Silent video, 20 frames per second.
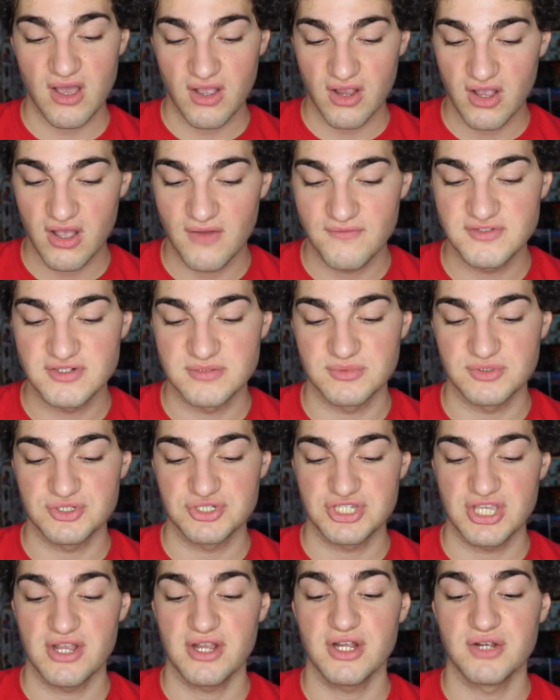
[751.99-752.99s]
uncomfortable
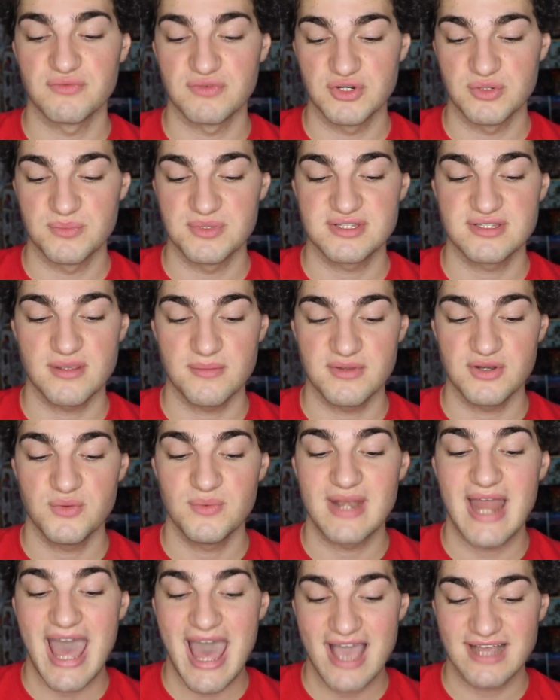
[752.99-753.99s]
sharing a room with someone who
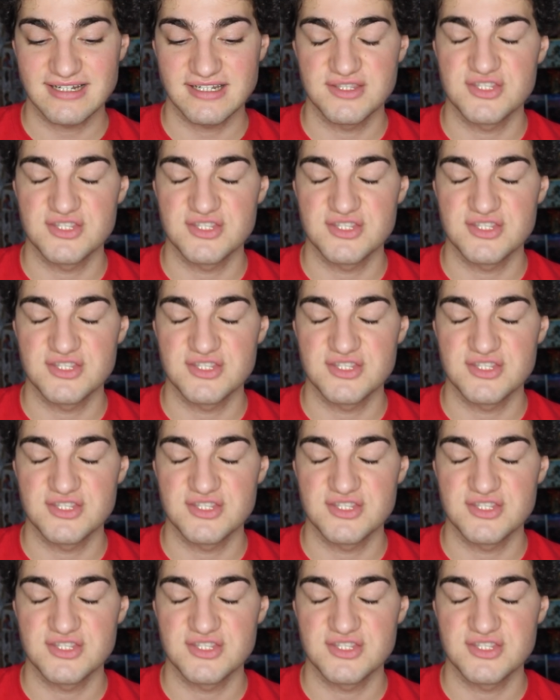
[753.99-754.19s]
would act